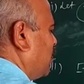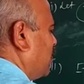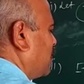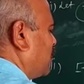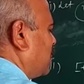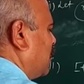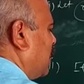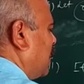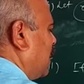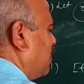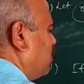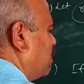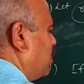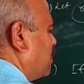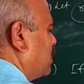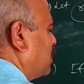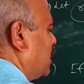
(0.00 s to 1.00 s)
plus
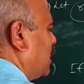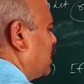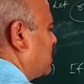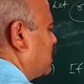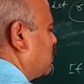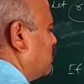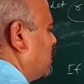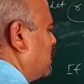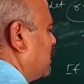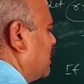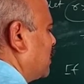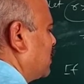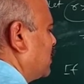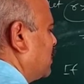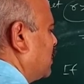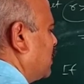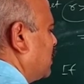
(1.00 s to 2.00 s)
r square
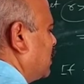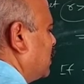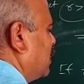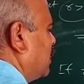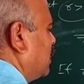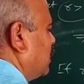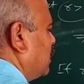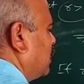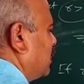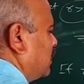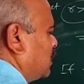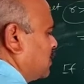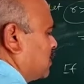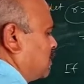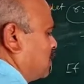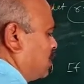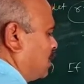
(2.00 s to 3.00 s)
etc.
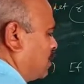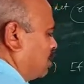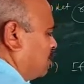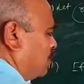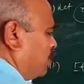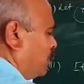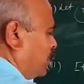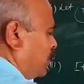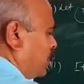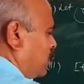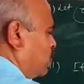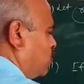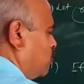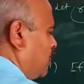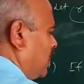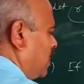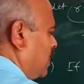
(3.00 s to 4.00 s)
so on.
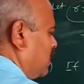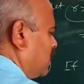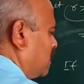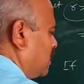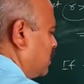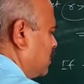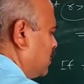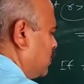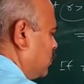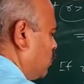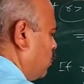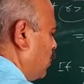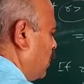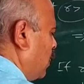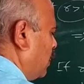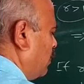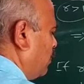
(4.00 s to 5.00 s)
u1 is
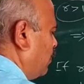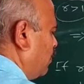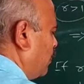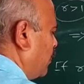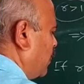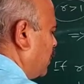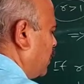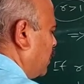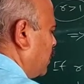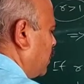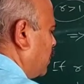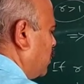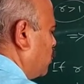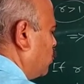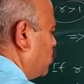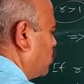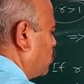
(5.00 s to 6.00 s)
1.
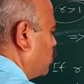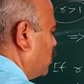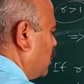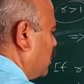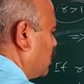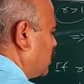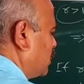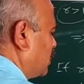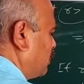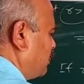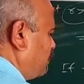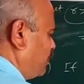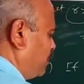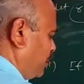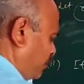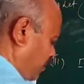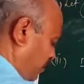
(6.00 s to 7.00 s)
u2 is,
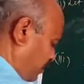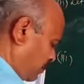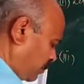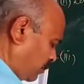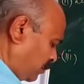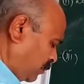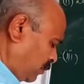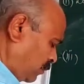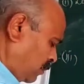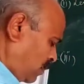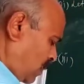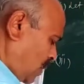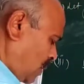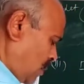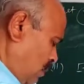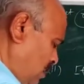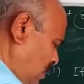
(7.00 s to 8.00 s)

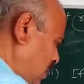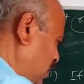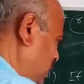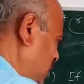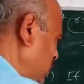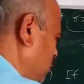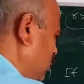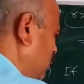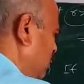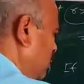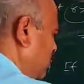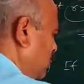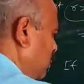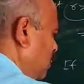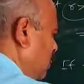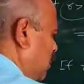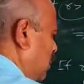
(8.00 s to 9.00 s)
what is
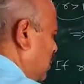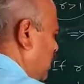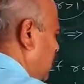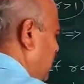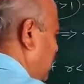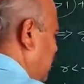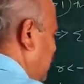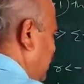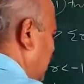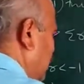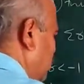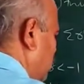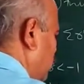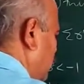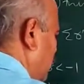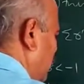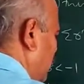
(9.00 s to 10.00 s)
u2? It is
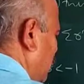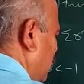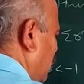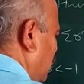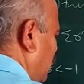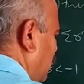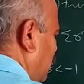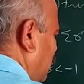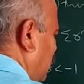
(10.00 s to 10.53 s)
also 1